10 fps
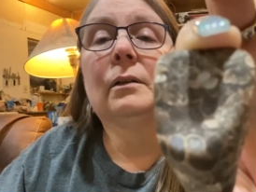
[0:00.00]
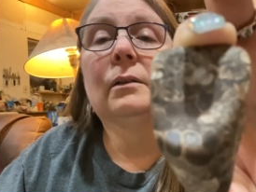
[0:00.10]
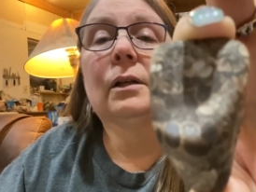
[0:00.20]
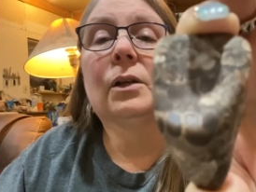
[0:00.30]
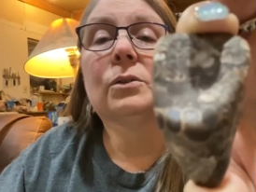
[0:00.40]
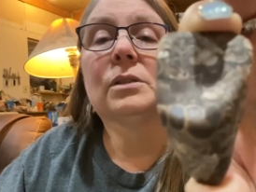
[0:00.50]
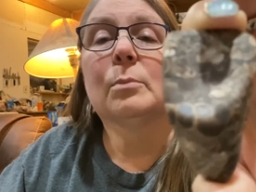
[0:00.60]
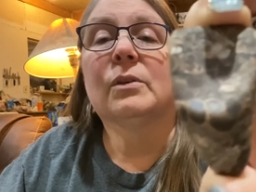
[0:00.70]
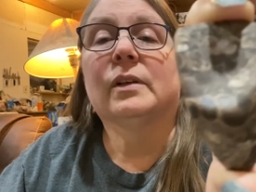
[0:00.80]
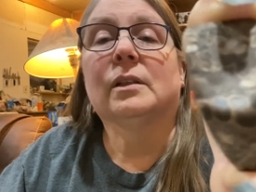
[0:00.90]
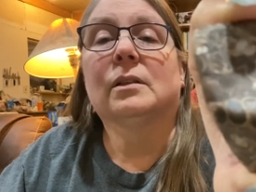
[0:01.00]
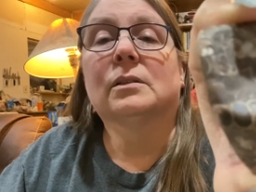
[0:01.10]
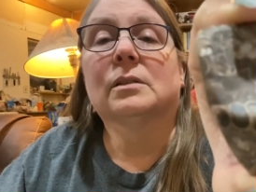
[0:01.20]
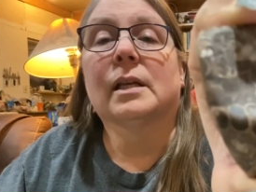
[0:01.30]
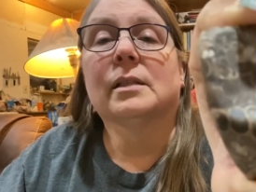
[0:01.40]
You know, some of it
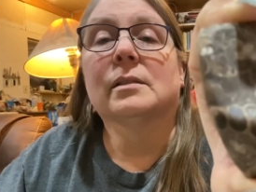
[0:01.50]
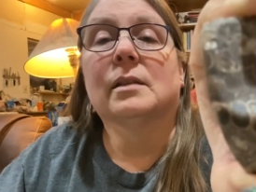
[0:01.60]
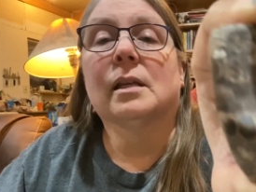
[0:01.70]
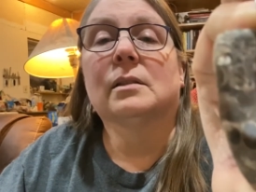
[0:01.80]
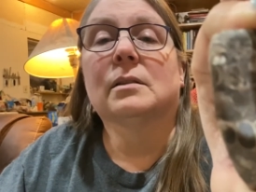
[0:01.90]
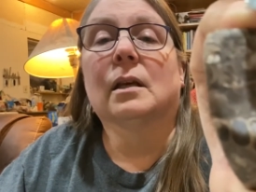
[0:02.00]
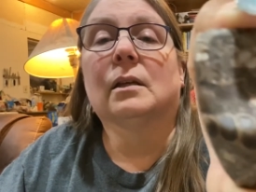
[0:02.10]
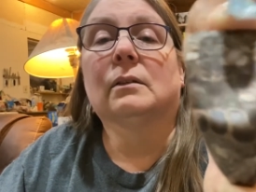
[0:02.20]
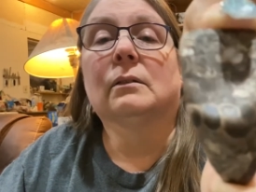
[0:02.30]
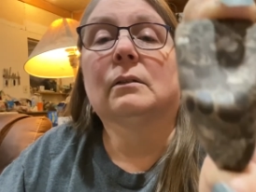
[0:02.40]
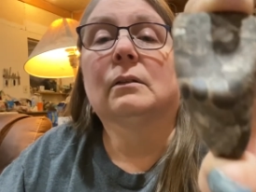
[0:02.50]
looks like snake skin.